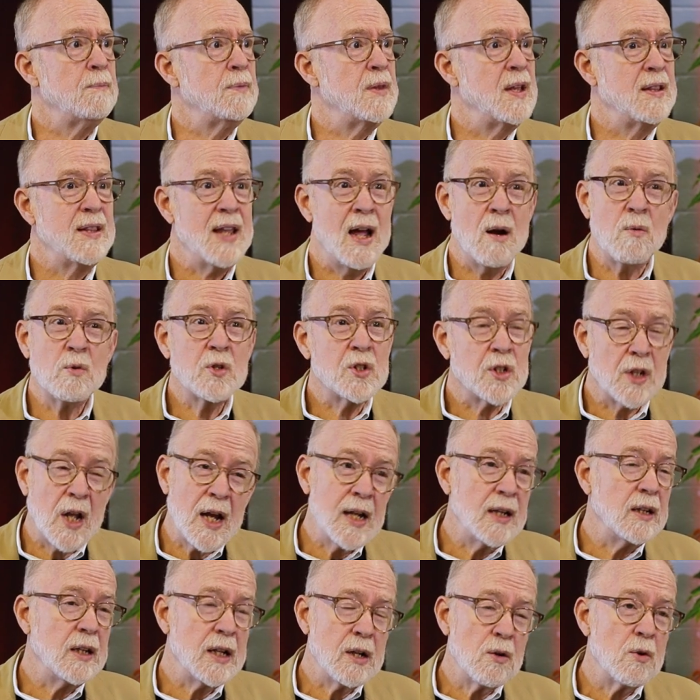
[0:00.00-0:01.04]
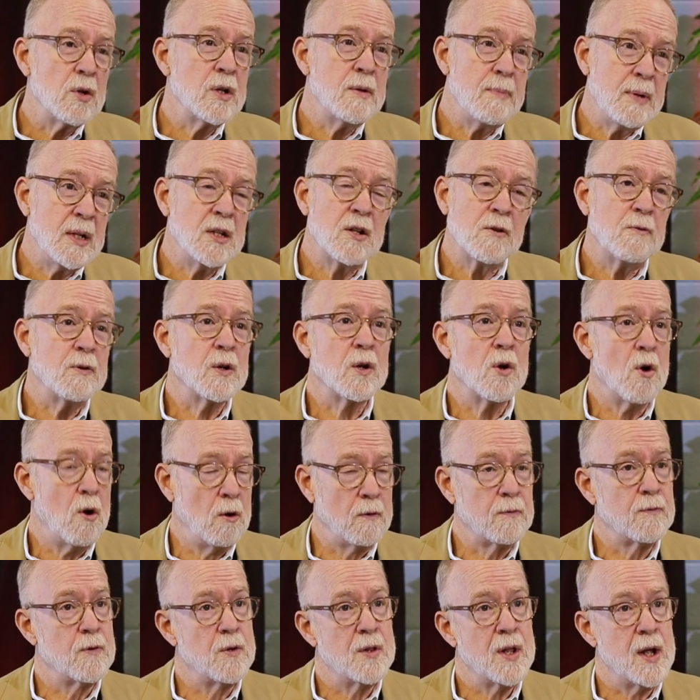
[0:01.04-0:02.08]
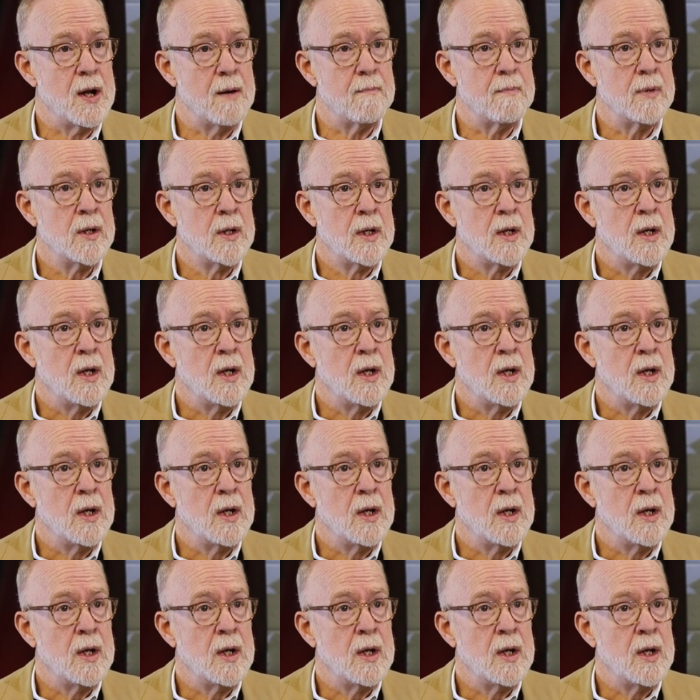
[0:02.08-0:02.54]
that that was likely going to be difficult for them.